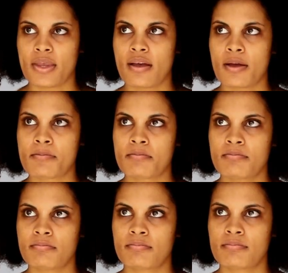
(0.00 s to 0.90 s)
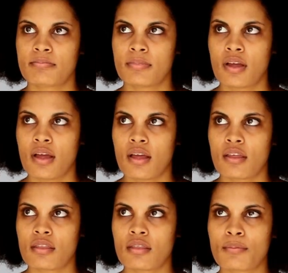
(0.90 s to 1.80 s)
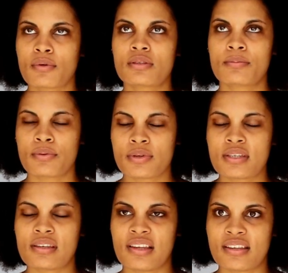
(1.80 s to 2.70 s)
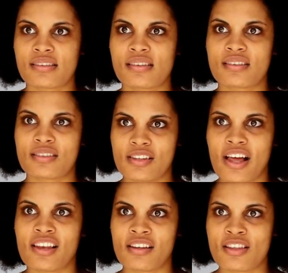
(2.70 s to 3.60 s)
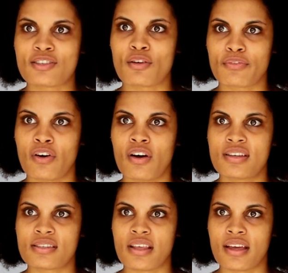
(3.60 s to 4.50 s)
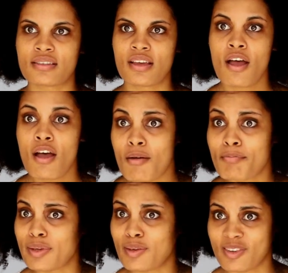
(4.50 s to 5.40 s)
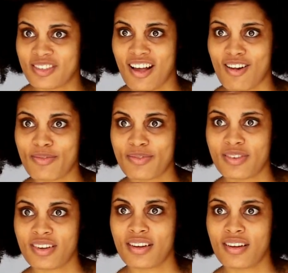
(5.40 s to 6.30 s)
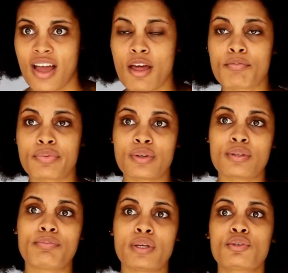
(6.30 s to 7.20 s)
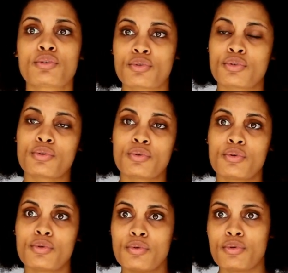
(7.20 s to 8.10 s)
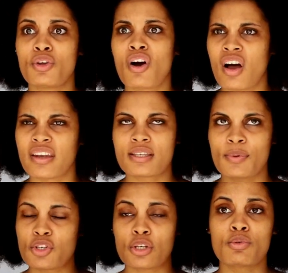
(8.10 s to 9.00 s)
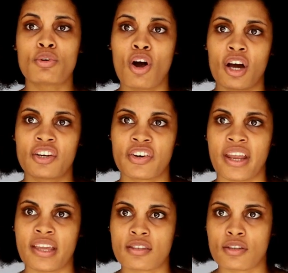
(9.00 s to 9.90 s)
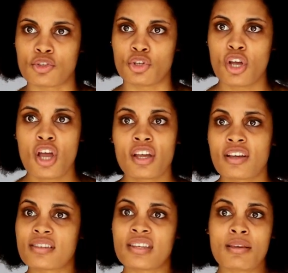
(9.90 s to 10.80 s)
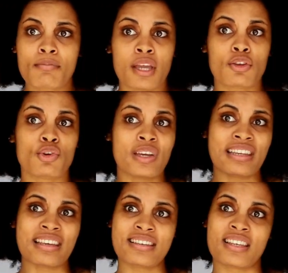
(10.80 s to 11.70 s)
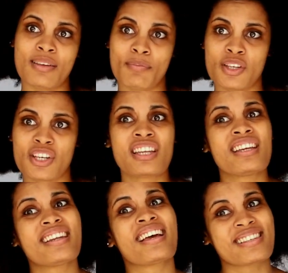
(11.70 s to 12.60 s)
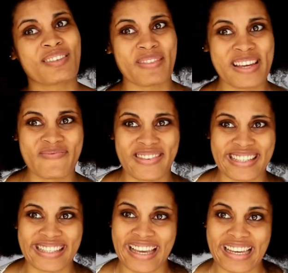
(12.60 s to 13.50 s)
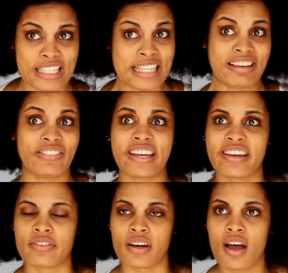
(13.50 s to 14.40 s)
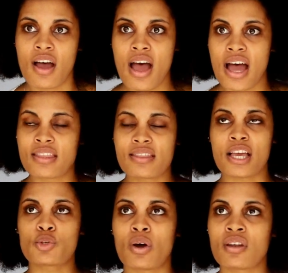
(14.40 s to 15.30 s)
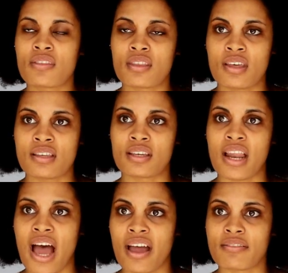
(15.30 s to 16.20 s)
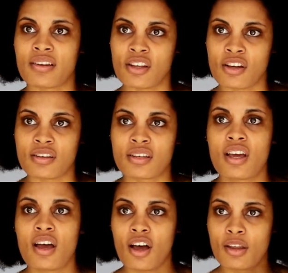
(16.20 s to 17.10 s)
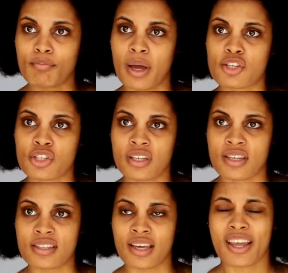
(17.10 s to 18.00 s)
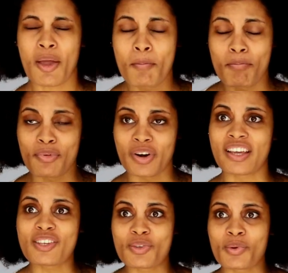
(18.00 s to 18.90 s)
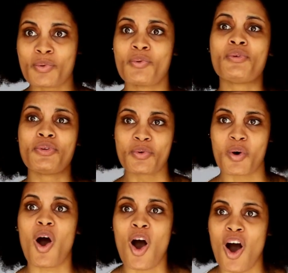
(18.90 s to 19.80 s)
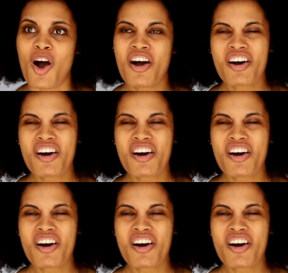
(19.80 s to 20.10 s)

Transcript: The most important lesson I learned so far is that be yourself. And be true to who you are, and especially who God created you, because He made you in His image and He doesn't make mistakes, never ever. I think that's one of the things that I've learned in my journey is that embrace who you are,